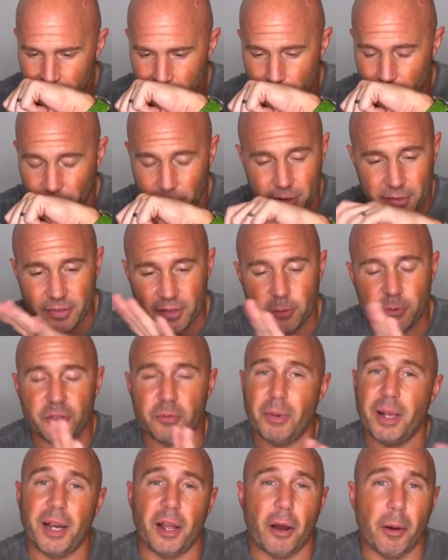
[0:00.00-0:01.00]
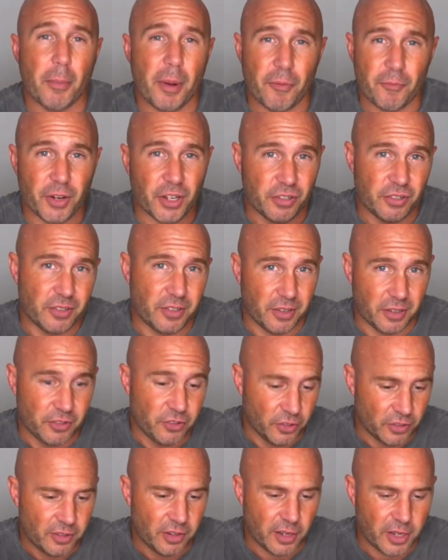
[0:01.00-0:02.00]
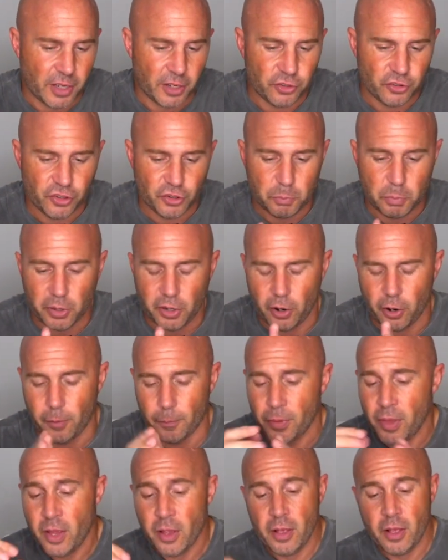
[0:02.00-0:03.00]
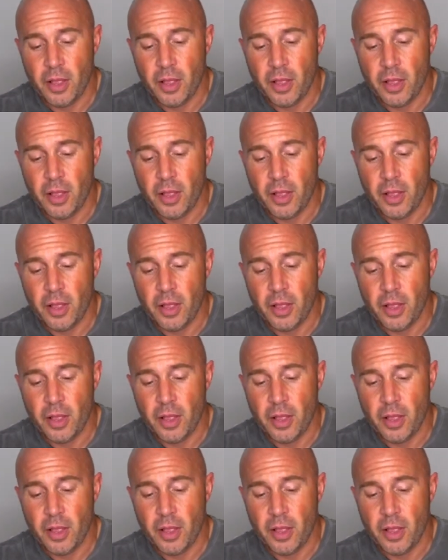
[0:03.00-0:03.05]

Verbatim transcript: but I could still smell it on my wrist, just like I just put it on.